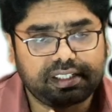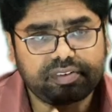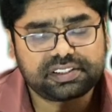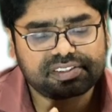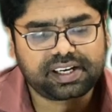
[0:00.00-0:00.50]

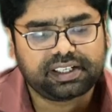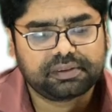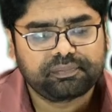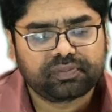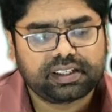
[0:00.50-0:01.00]
cleavage
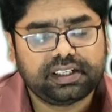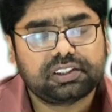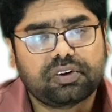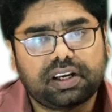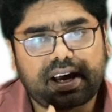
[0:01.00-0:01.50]
site,
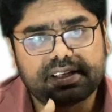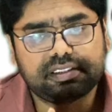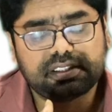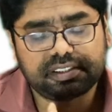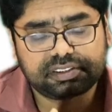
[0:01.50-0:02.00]

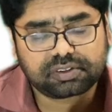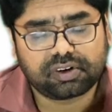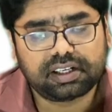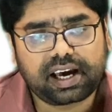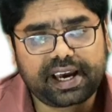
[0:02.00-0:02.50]
it is
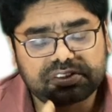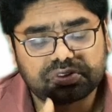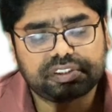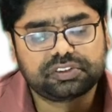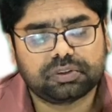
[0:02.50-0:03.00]
called
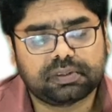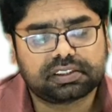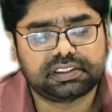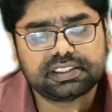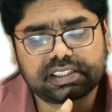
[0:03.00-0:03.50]

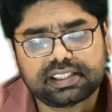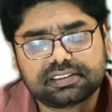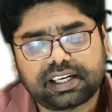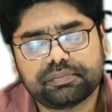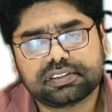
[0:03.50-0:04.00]
isosomers. These
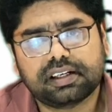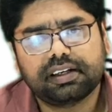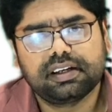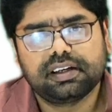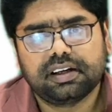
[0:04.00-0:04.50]
enzymes
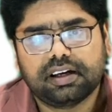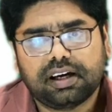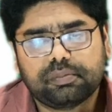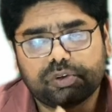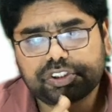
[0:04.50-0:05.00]

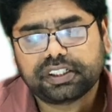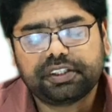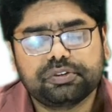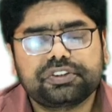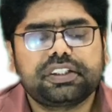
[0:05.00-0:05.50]
are
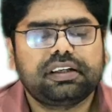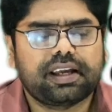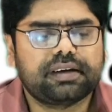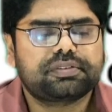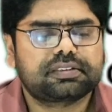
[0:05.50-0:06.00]
mostly used
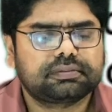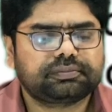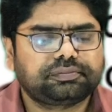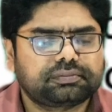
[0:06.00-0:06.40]
in labs.